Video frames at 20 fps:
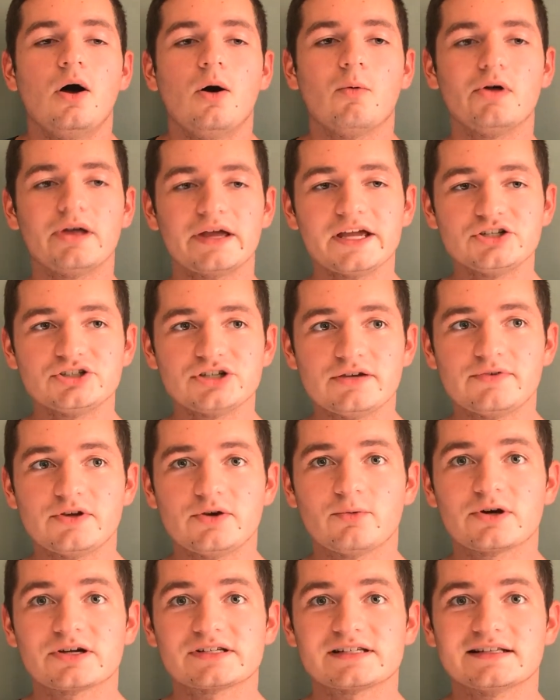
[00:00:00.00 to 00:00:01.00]
Well, HIV
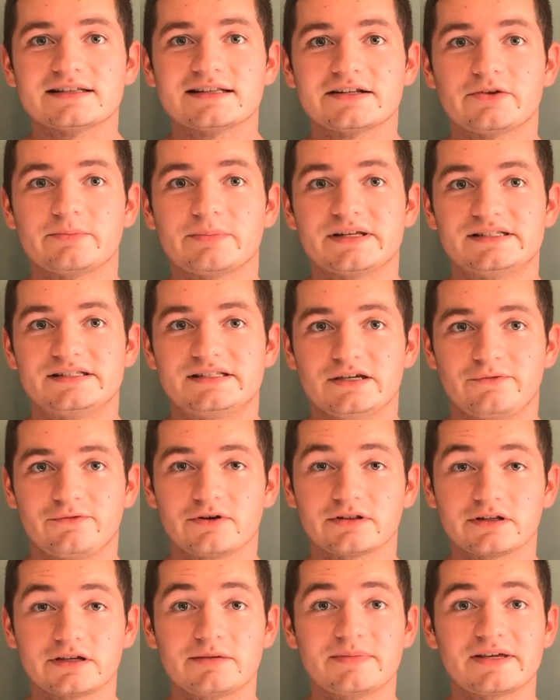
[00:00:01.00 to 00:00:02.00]
works a little bit
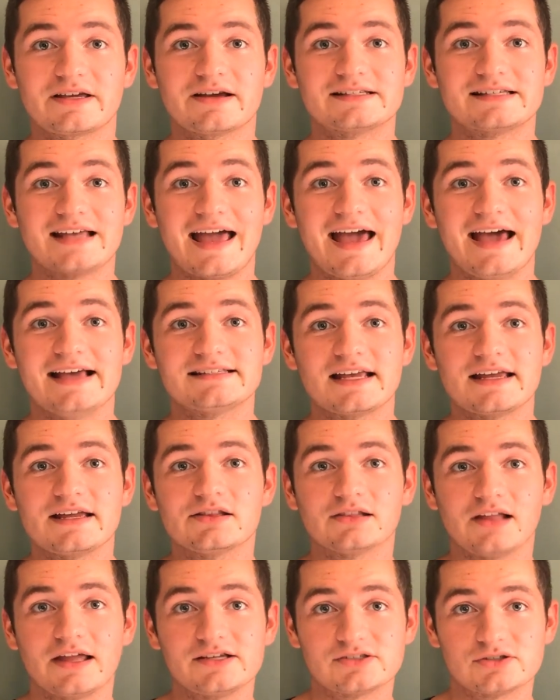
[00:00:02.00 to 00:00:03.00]
differently because as a
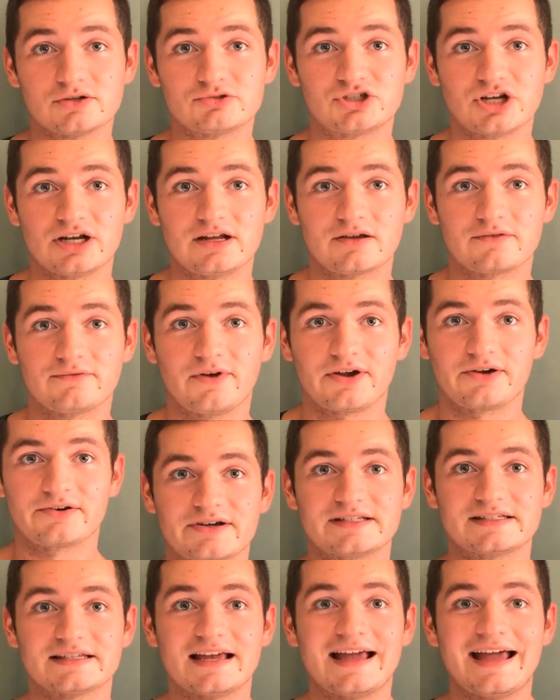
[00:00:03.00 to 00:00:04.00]
lysogenic
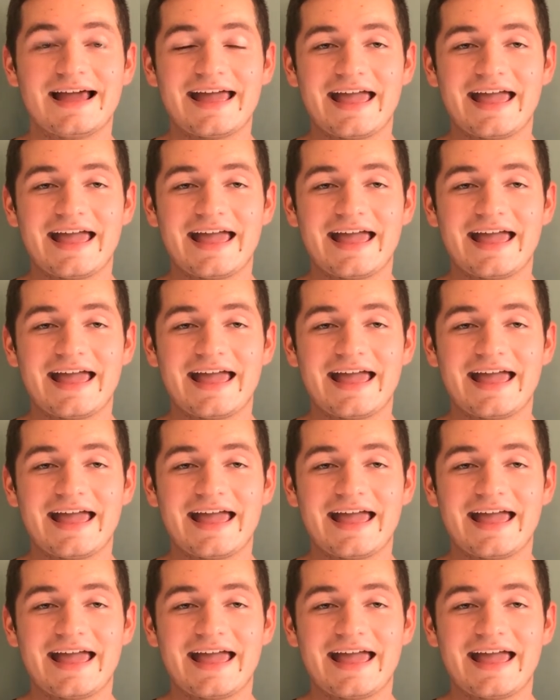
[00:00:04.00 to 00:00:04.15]
virus,